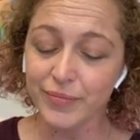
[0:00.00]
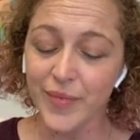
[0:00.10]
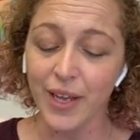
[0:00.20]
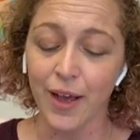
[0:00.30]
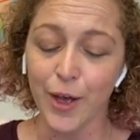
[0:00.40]

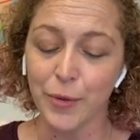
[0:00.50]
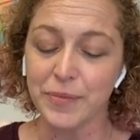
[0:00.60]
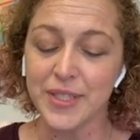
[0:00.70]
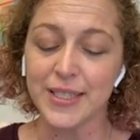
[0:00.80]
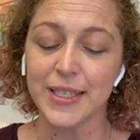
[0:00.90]

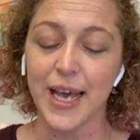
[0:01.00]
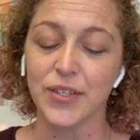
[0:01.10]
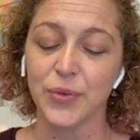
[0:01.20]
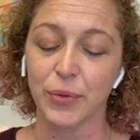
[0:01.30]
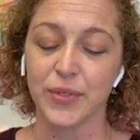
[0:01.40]
Since
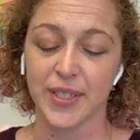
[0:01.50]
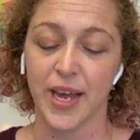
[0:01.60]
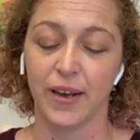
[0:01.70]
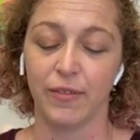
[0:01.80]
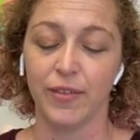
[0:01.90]
last week was
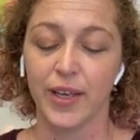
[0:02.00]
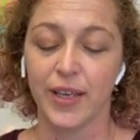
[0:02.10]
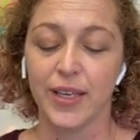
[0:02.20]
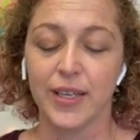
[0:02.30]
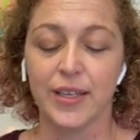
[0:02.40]
kind of
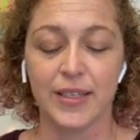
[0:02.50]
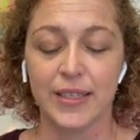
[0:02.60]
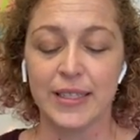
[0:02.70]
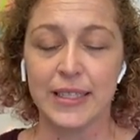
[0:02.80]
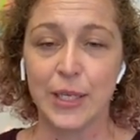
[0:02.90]

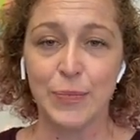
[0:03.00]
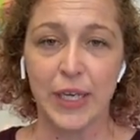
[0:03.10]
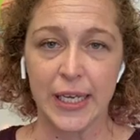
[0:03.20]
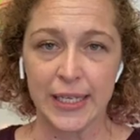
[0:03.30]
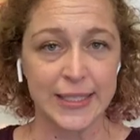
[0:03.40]
slim
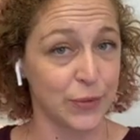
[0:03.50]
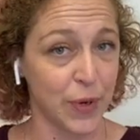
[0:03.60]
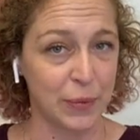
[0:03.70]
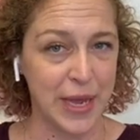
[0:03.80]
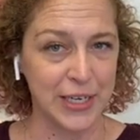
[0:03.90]
pickings, that's
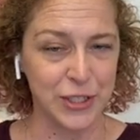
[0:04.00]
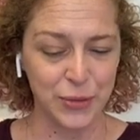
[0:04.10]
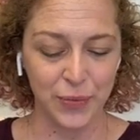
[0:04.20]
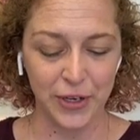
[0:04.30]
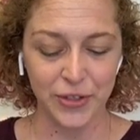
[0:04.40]
why we had
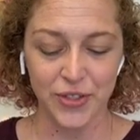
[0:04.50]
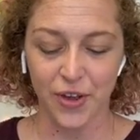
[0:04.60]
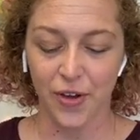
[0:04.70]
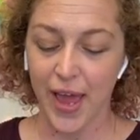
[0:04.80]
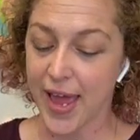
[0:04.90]
2 winners.
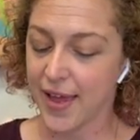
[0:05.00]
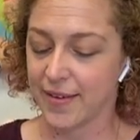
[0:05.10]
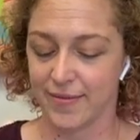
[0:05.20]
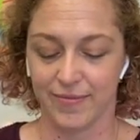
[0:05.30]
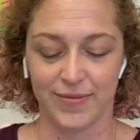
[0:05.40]
So hey,
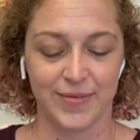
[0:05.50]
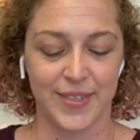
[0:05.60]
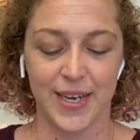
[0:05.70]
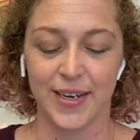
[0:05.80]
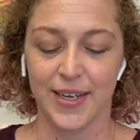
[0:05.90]

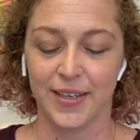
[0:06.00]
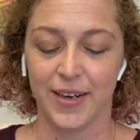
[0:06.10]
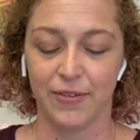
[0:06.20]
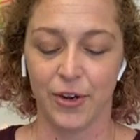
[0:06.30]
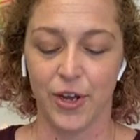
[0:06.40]
send it in. You
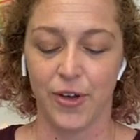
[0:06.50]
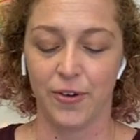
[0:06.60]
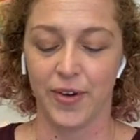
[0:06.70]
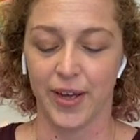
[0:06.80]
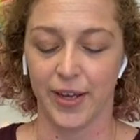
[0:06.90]
never
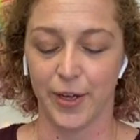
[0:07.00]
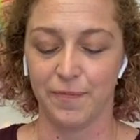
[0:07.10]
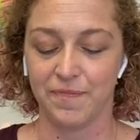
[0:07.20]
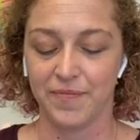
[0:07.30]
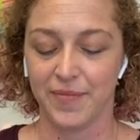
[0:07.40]
know.
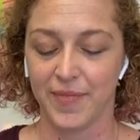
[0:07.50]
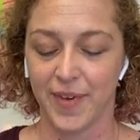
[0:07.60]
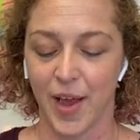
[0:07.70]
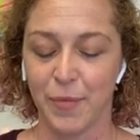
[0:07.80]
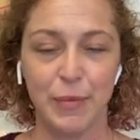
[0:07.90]

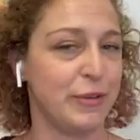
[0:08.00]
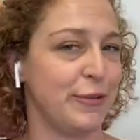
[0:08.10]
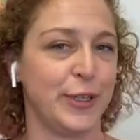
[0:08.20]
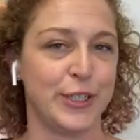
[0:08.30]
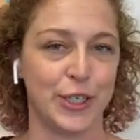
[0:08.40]
I might be
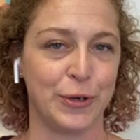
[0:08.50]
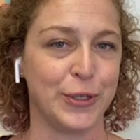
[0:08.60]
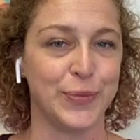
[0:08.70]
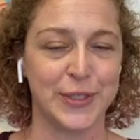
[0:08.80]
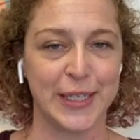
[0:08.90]
feeling
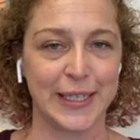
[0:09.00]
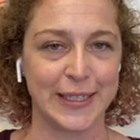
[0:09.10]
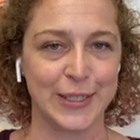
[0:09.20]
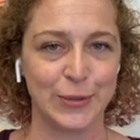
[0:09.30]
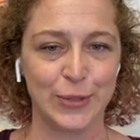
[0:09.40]
generous once I get
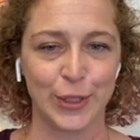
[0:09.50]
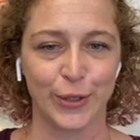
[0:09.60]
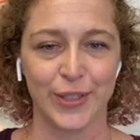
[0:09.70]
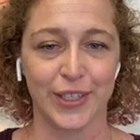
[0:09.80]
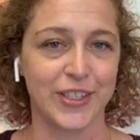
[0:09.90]
these new
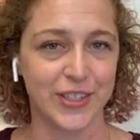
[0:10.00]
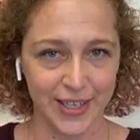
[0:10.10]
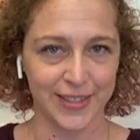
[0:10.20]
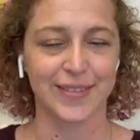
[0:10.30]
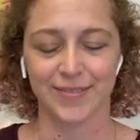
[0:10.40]
stickers and then just
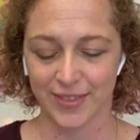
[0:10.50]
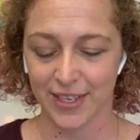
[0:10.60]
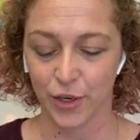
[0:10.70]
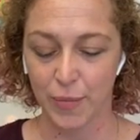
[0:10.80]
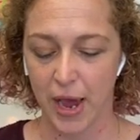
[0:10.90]
like
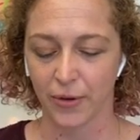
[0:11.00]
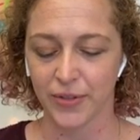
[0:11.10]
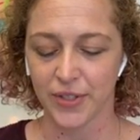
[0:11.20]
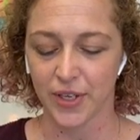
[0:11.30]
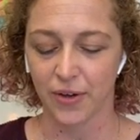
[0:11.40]
send them out.
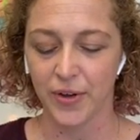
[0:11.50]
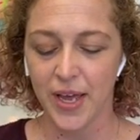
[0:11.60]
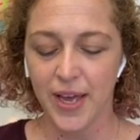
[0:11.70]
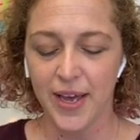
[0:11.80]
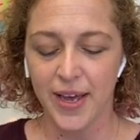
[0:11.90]
So
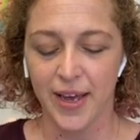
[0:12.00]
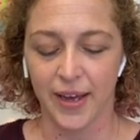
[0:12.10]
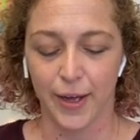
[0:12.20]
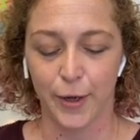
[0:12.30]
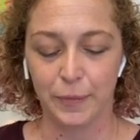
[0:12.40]

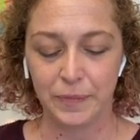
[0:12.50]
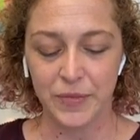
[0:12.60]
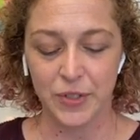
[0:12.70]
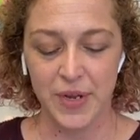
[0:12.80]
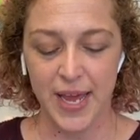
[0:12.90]

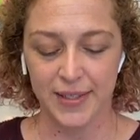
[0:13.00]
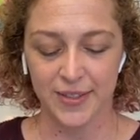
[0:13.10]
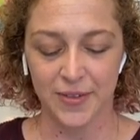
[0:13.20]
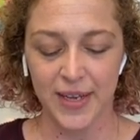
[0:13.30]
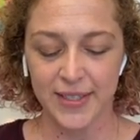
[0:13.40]
yes,
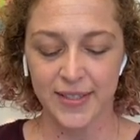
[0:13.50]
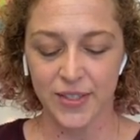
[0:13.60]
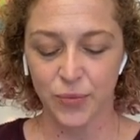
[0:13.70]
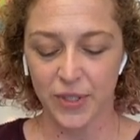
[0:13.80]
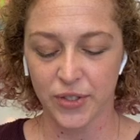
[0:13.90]
so that's
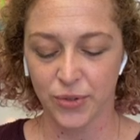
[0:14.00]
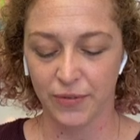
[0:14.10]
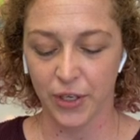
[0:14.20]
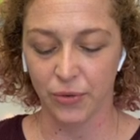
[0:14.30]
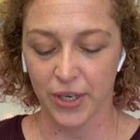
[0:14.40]
this week's
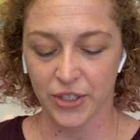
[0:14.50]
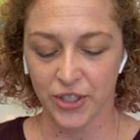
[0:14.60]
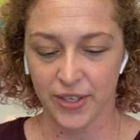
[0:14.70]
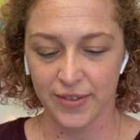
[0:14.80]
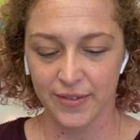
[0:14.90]
trivia question.